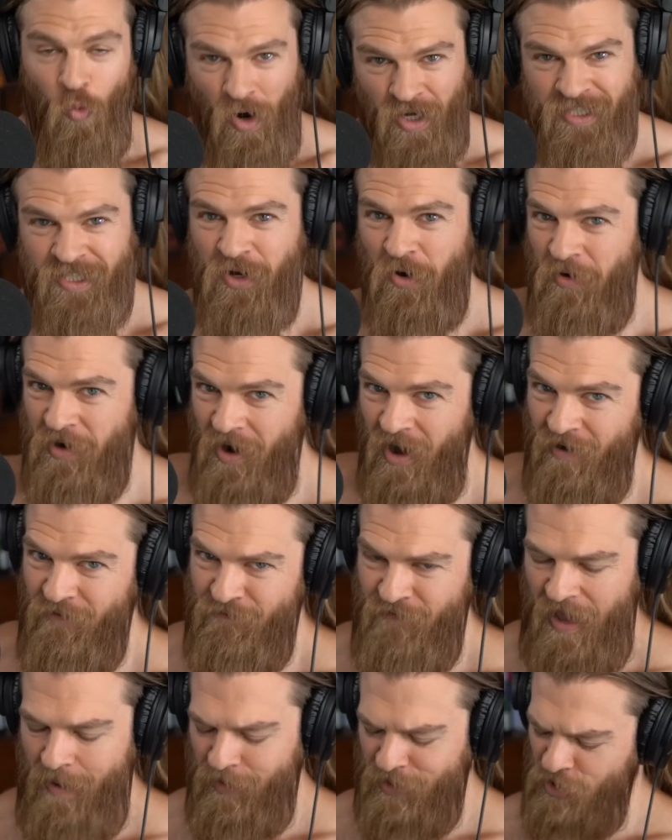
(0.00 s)
What's going on,
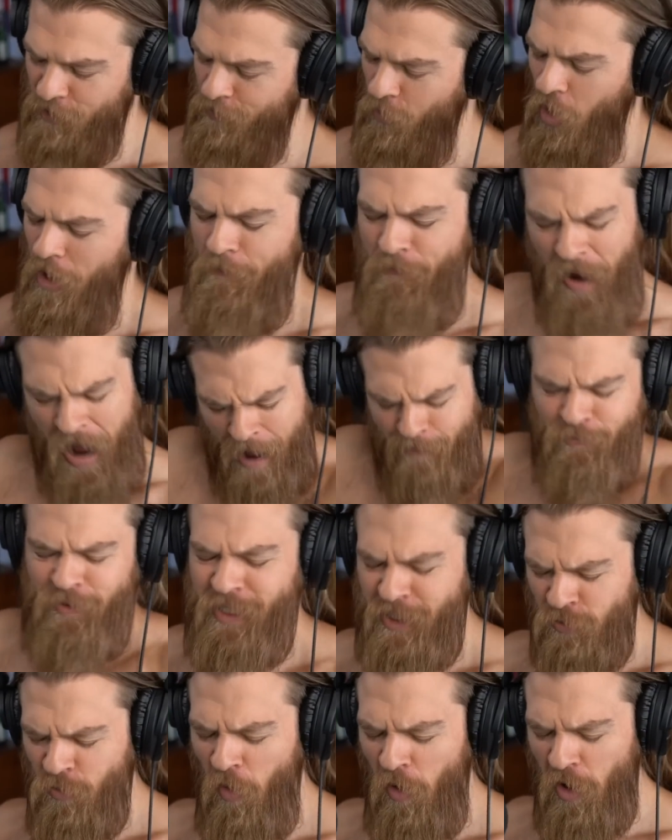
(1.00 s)
fam? It's your boy Papa
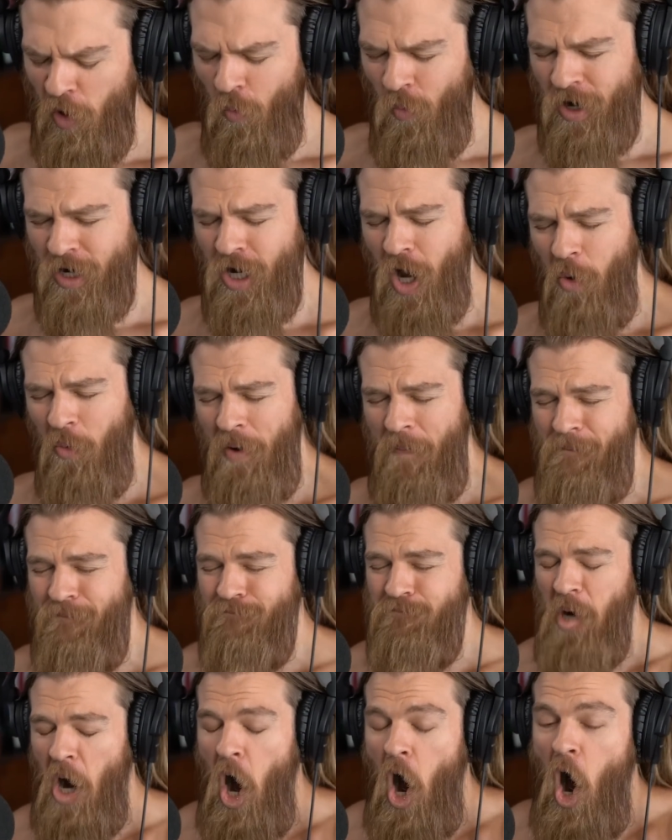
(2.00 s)
Swole, and we're going
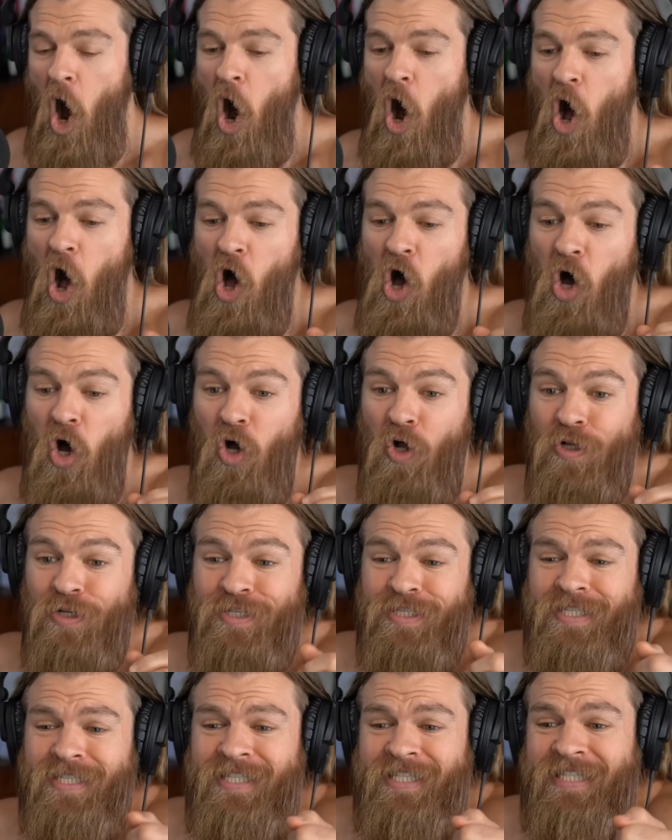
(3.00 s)

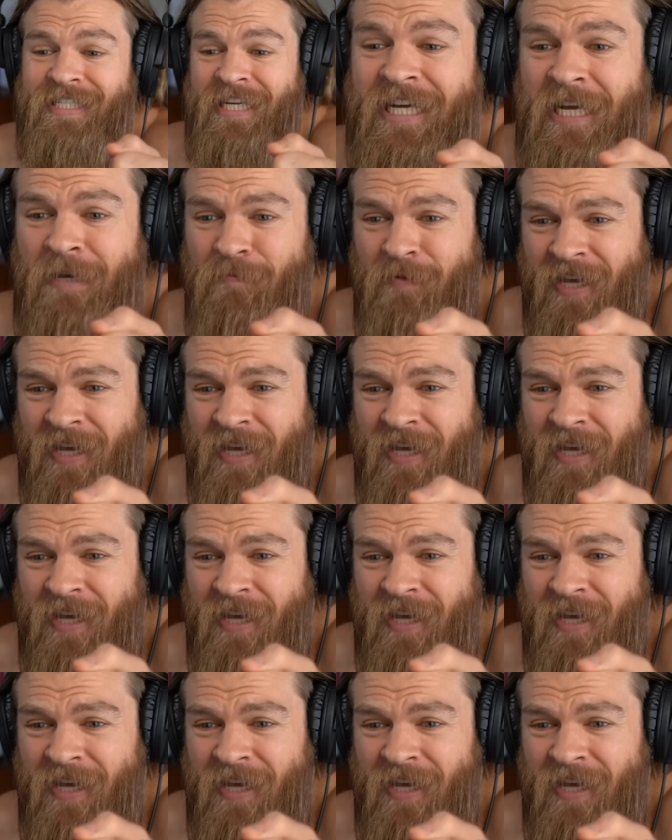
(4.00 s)
balls deep.